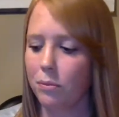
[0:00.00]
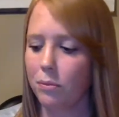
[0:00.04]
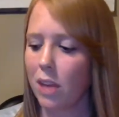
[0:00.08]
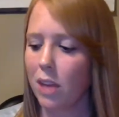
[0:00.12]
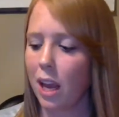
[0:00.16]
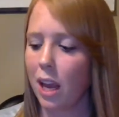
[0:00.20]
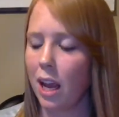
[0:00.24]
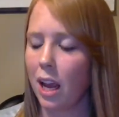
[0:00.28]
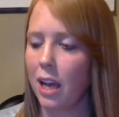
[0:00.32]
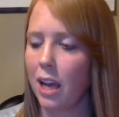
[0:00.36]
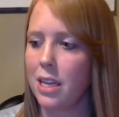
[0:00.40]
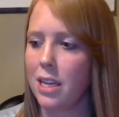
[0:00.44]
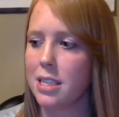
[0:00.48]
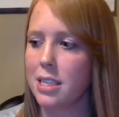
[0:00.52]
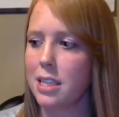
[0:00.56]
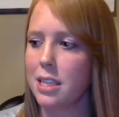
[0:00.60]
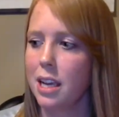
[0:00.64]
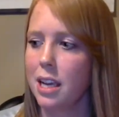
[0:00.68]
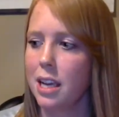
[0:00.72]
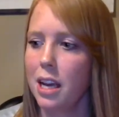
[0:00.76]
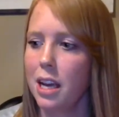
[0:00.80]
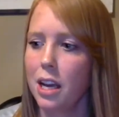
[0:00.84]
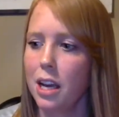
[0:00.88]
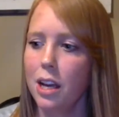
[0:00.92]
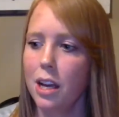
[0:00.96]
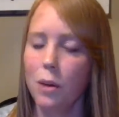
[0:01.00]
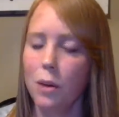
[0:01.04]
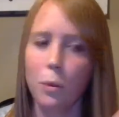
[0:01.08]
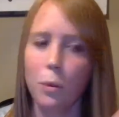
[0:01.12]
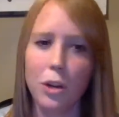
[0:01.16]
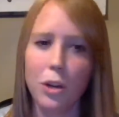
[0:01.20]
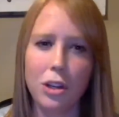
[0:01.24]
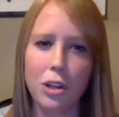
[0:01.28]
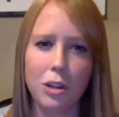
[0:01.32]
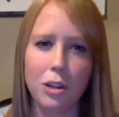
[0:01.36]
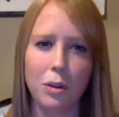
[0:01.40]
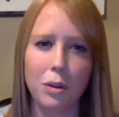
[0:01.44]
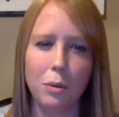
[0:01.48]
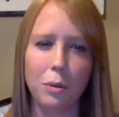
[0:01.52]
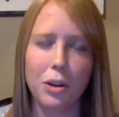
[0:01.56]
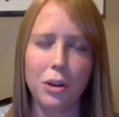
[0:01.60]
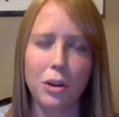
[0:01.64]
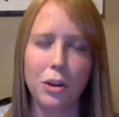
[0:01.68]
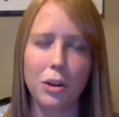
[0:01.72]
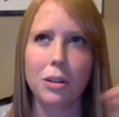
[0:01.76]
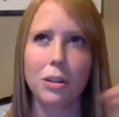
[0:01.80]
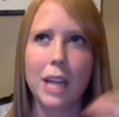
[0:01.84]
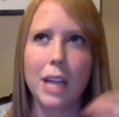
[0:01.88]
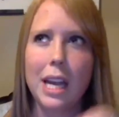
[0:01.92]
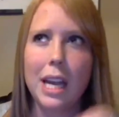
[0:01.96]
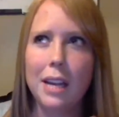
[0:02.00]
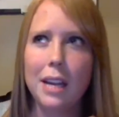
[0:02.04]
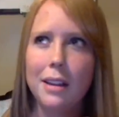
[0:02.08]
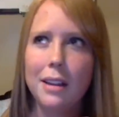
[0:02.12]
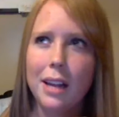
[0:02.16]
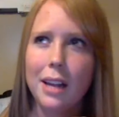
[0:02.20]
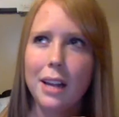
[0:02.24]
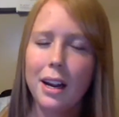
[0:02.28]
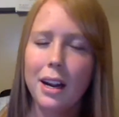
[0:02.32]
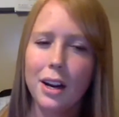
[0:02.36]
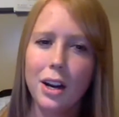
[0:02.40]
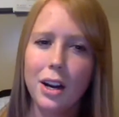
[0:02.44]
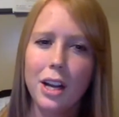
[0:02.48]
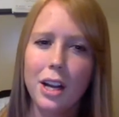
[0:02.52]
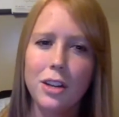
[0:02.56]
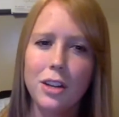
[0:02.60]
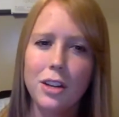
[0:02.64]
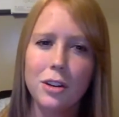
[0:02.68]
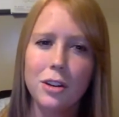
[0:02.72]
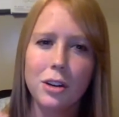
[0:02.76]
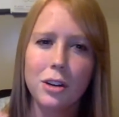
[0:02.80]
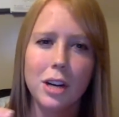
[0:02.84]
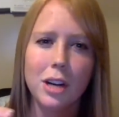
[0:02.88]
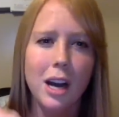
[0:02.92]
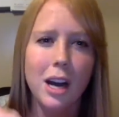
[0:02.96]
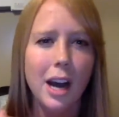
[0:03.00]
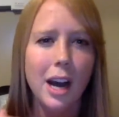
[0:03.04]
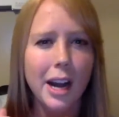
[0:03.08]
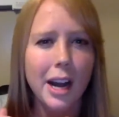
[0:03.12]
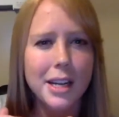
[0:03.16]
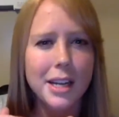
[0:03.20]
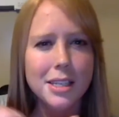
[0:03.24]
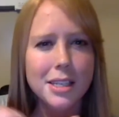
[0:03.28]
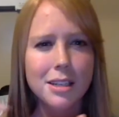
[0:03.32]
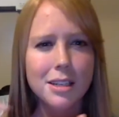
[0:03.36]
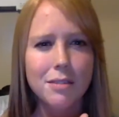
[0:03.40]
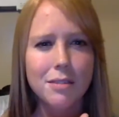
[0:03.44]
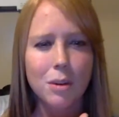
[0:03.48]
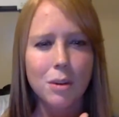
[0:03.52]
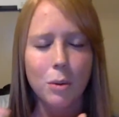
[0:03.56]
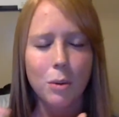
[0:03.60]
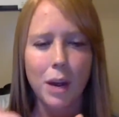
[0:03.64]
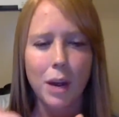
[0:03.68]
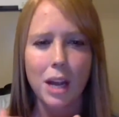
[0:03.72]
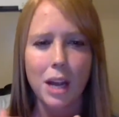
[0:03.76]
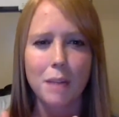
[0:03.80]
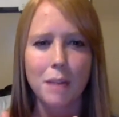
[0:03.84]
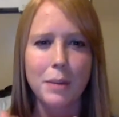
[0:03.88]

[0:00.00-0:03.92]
And when you're laying there and you're kind of awake,